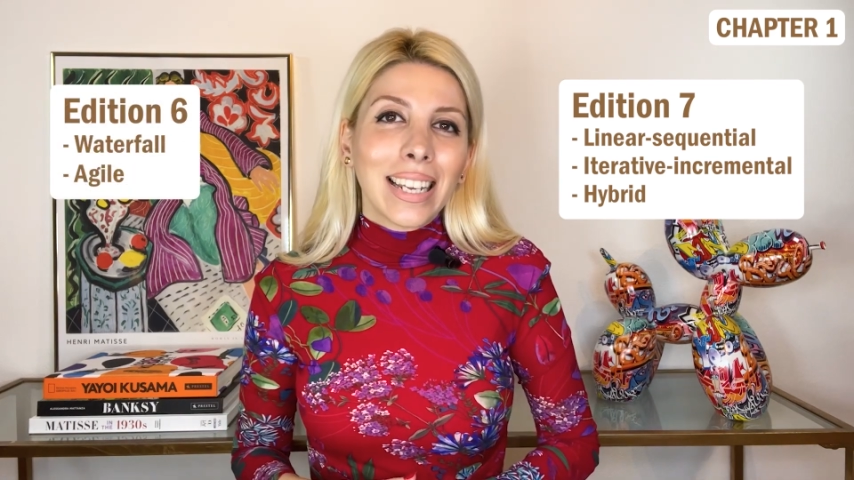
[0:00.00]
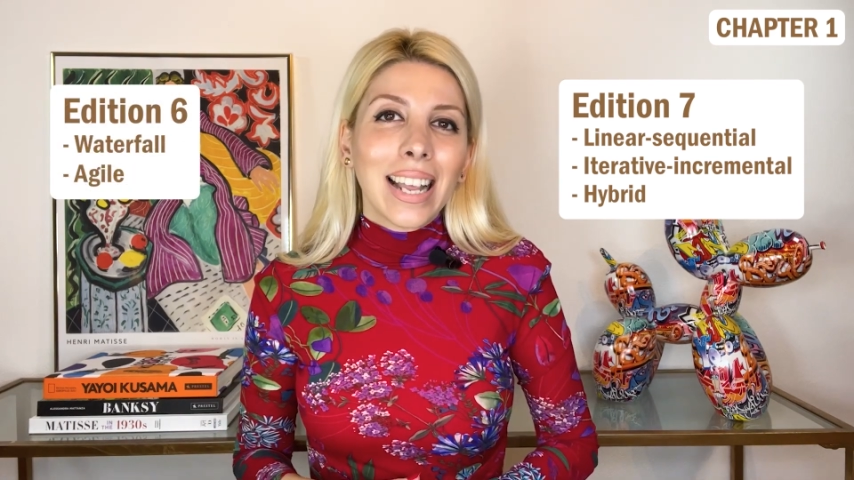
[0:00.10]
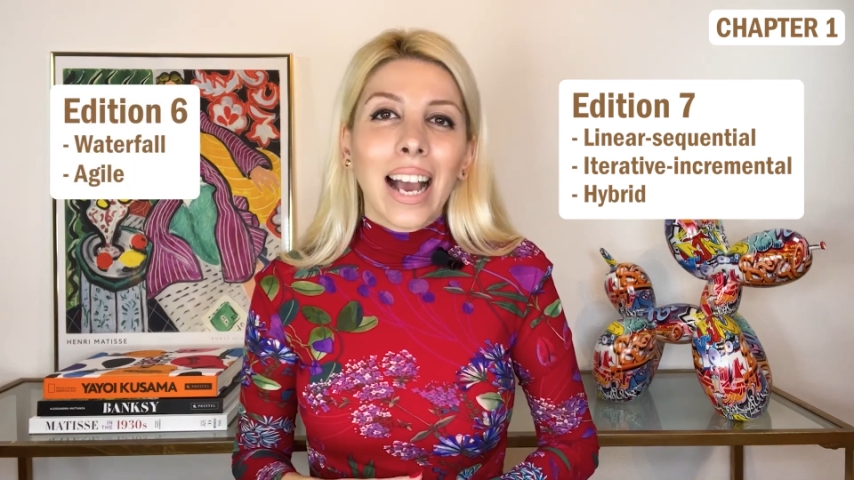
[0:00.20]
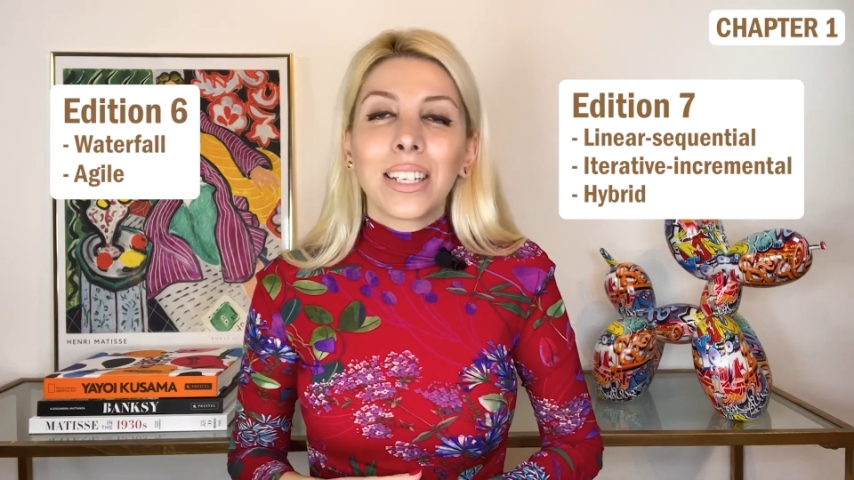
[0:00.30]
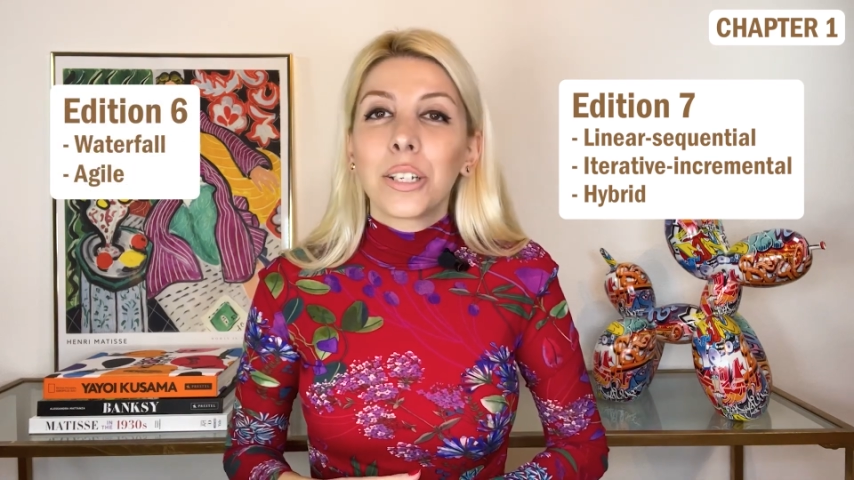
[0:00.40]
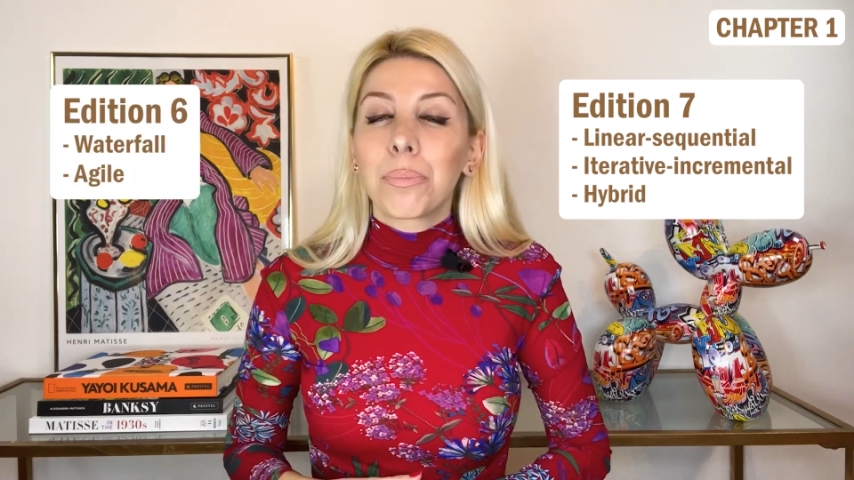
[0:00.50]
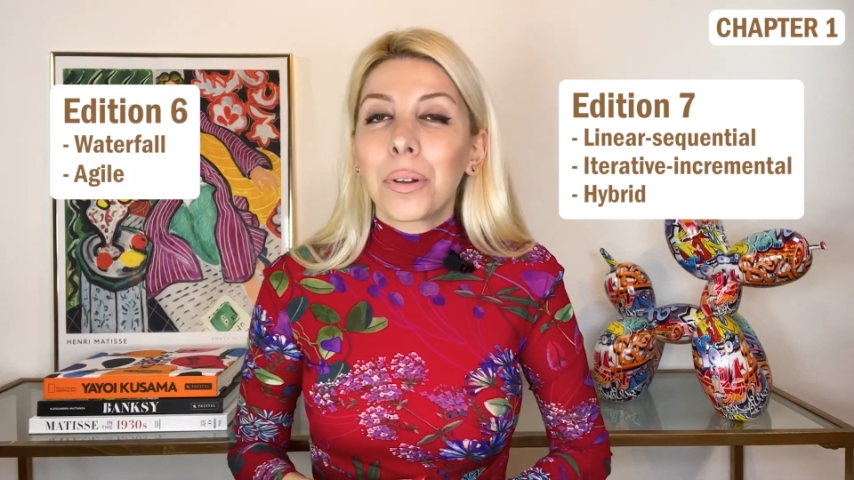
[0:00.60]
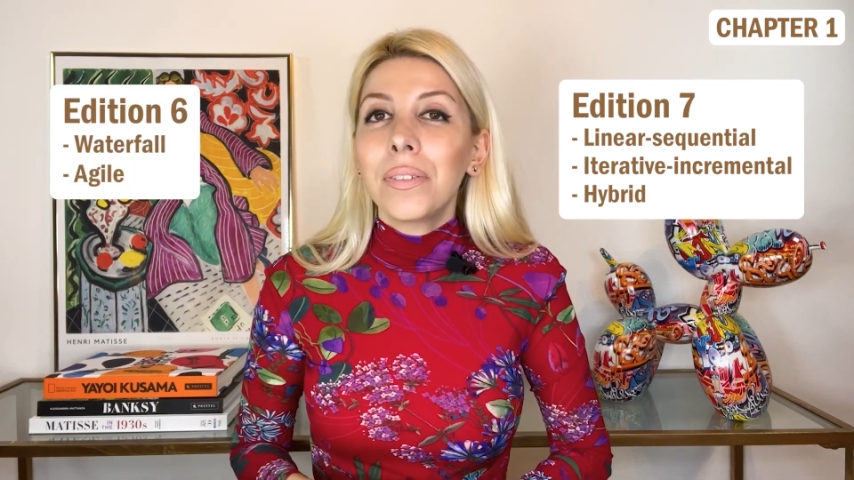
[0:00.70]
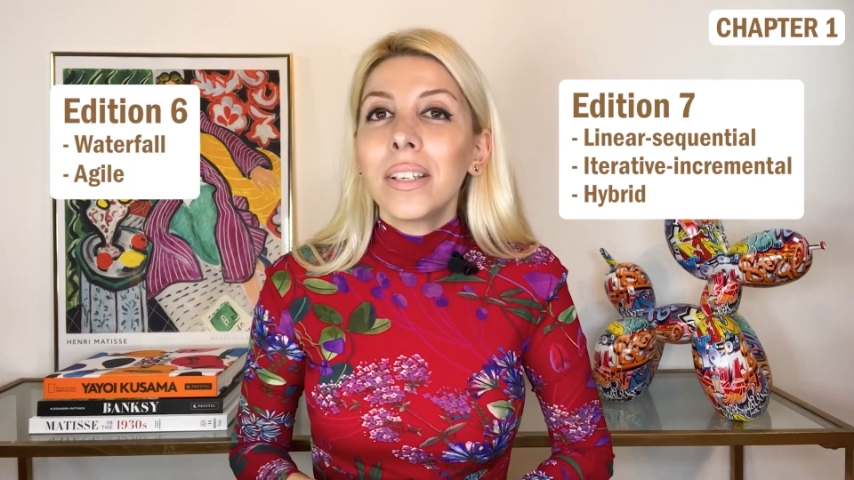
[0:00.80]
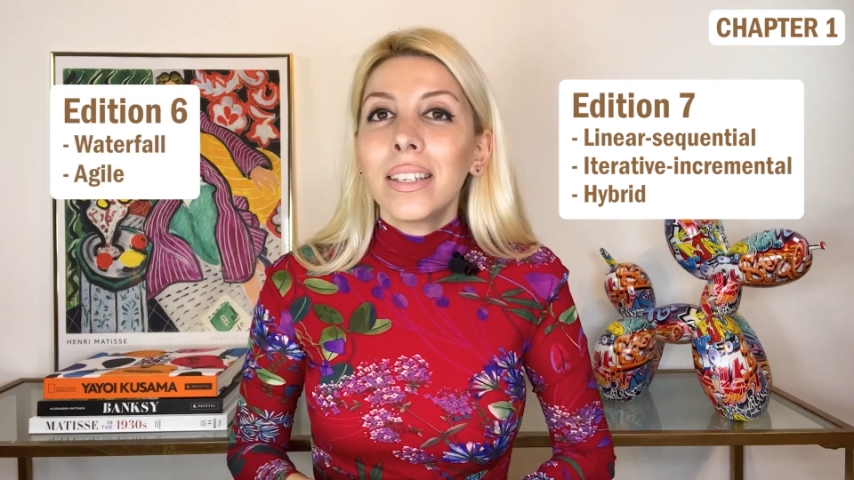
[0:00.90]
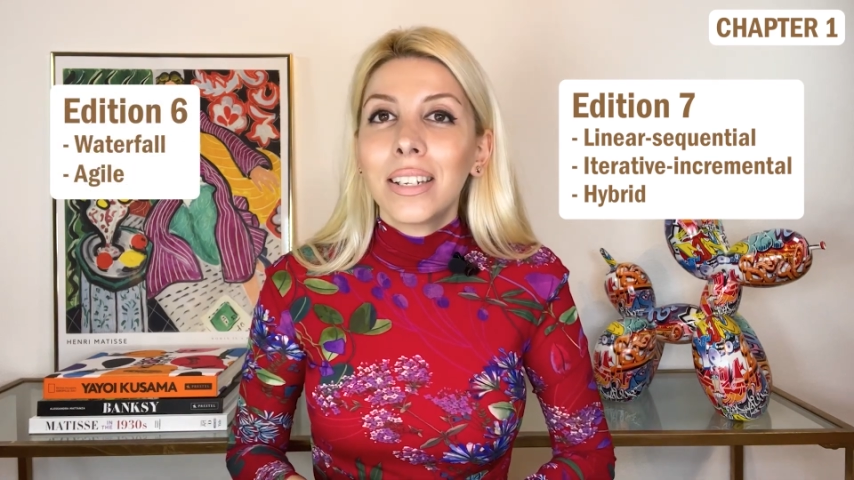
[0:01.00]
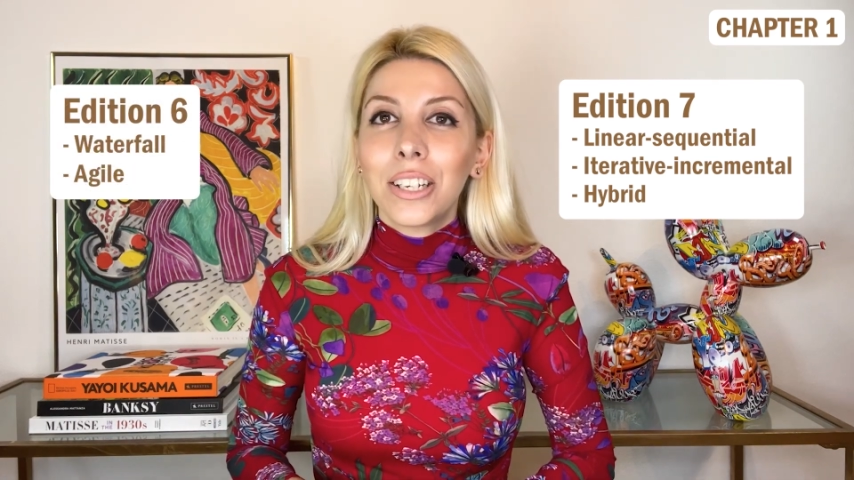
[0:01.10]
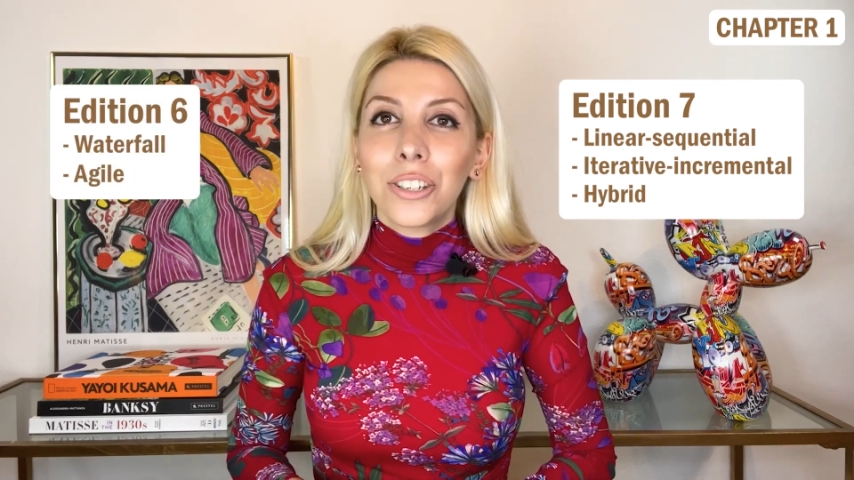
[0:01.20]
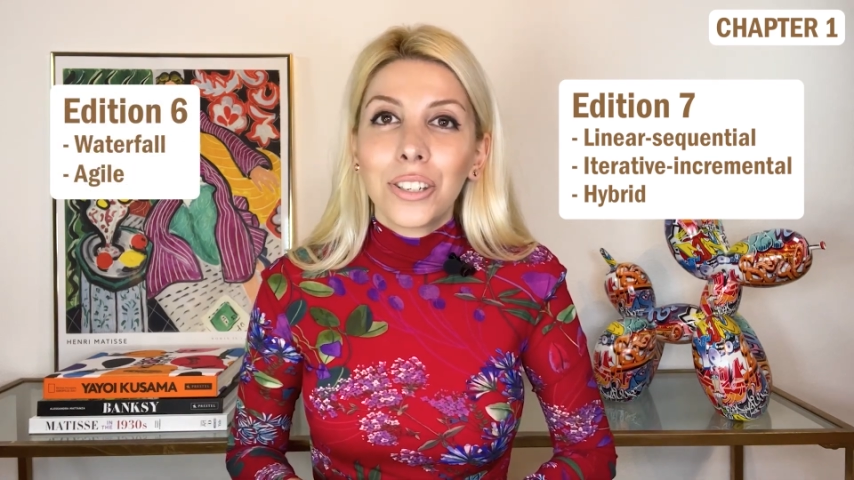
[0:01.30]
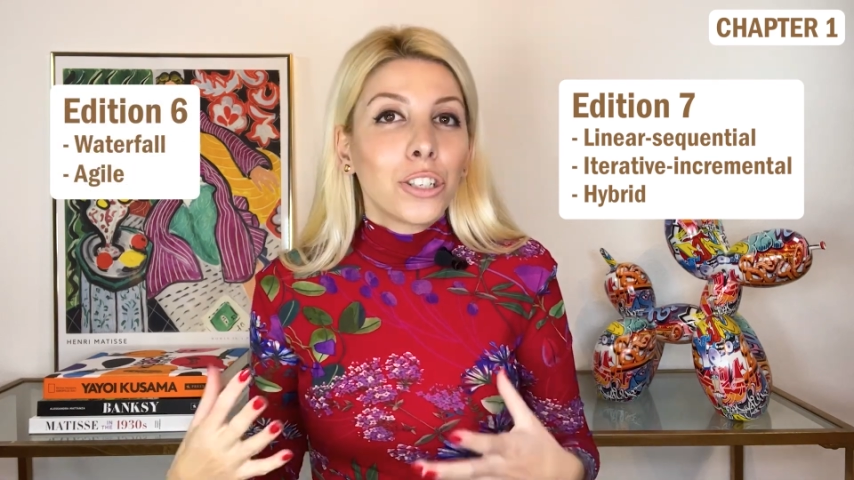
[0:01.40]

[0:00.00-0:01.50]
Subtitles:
that the previous editions